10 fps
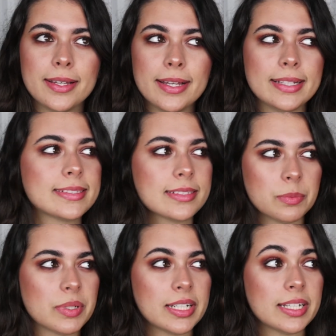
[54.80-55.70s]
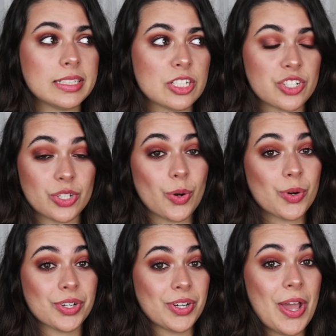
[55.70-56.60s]
it's limited edition
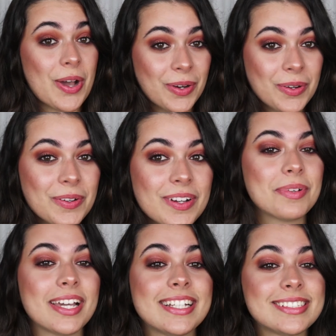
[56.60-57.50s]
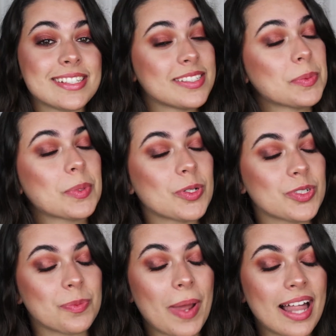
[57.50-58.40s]
or no. But it's the
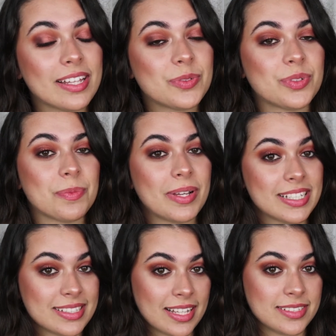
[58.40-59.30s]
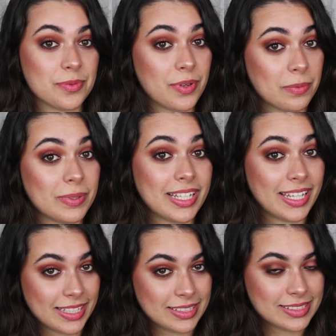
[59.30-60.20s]
Subculture palette from Anastasia Beverly
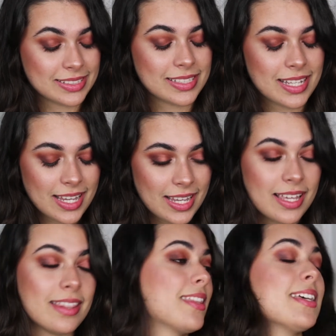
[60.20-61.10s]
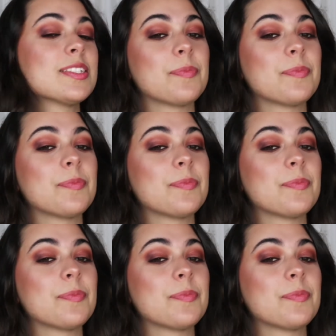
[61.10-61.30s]
Hills. This